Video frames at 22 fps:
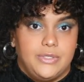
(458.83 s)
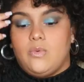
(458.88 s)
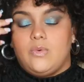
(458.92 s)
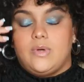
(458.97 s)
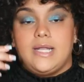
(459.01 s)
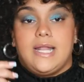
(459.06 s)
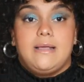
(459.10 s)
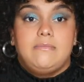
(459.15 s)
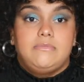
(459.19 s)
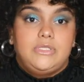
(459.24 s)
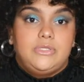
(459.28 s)

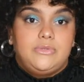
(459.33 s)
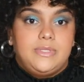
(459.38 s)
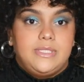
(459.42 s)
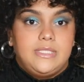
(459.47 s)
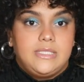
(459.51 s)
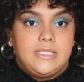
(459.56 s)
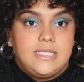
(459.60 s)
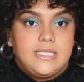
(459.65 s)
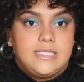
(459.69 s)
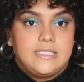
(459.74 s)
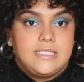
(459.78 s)
When I'm
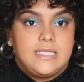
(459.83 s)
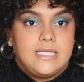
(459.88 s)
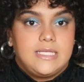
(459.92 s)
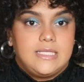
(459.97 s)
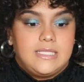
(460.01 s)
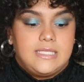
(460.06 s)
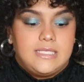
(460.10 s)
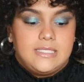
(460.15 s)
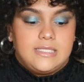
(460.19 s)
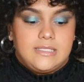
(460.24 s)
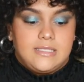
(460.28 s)
doing things like
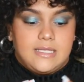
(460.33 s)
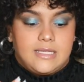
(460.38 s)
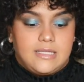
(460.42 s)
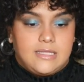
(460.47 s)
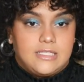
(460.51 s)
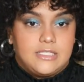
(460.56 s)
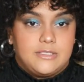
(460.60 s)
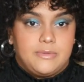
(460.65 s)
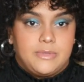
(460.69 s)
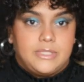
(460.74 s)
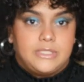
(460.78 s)
this
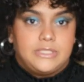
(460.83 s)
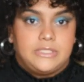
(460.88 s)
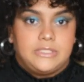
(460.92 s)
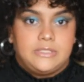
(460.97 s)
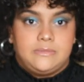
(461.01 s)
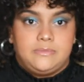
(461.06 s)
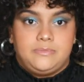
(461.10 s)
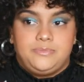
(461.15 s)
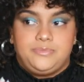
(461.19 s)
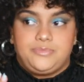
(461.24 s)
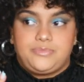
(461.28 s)
person,